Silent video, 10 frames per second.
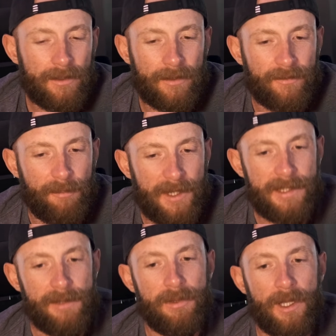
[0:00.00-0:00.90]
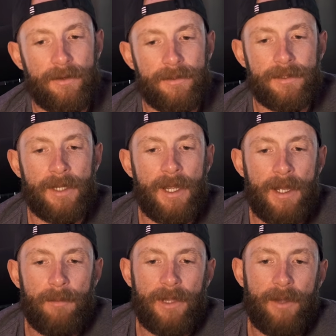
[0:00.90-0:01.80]
Lots of PC players
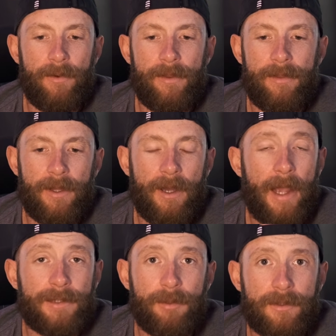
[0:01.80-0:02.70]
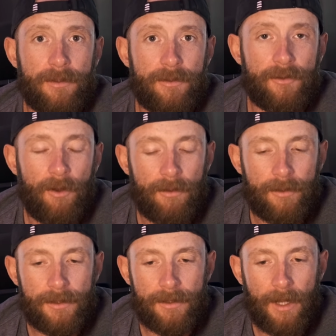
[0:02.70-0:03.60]
play with Xbox
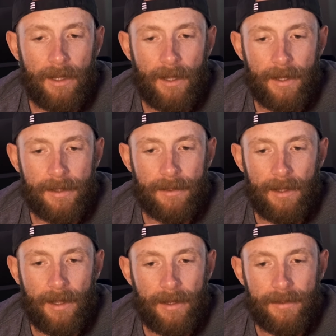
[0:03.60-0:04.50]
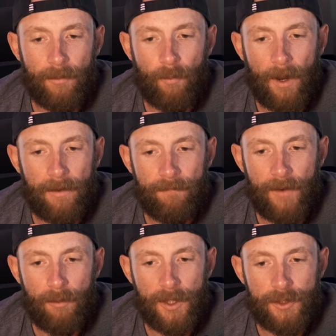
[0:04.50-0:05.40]
controllers, and I like that one
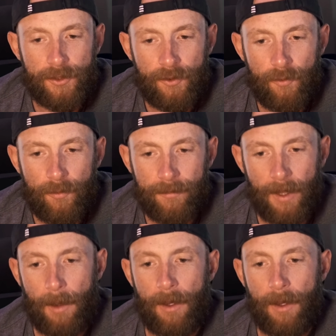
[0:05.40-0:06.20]
very much too.